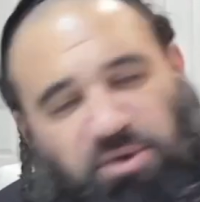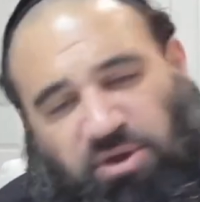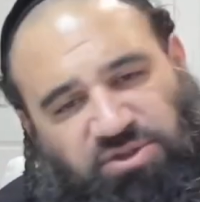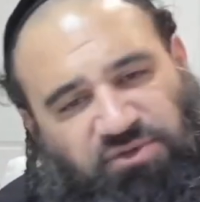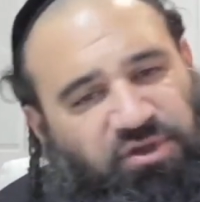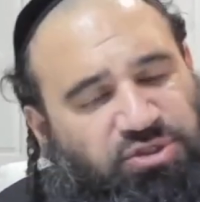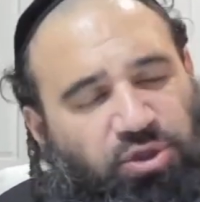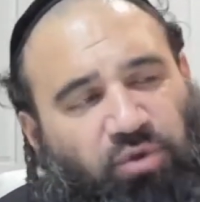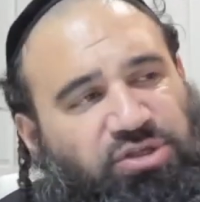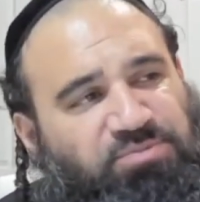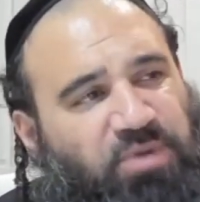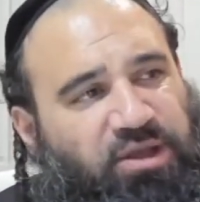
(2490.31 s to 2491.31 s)
Because if there's no
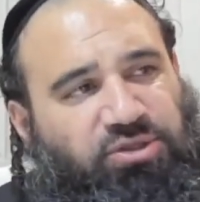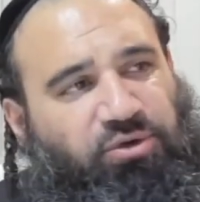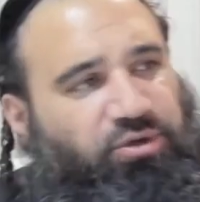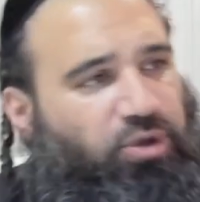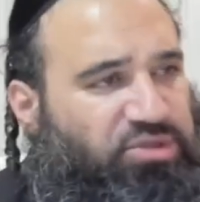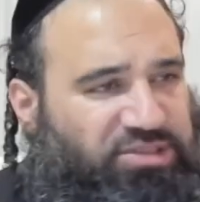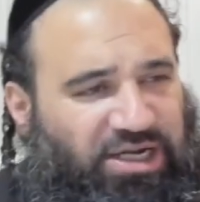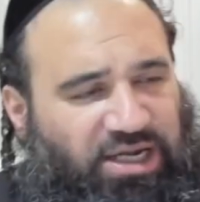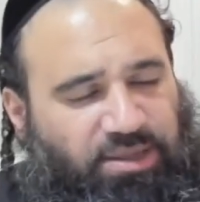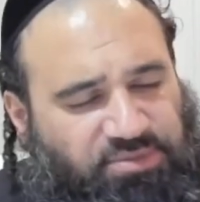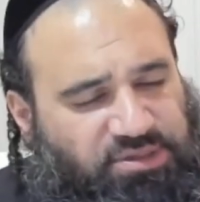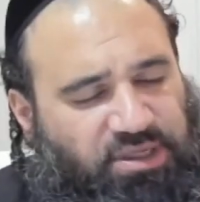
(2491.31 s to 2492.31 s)
respect during those
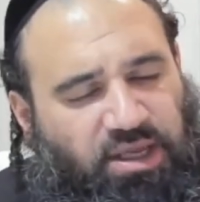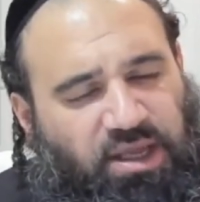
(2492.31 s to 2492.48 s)
times,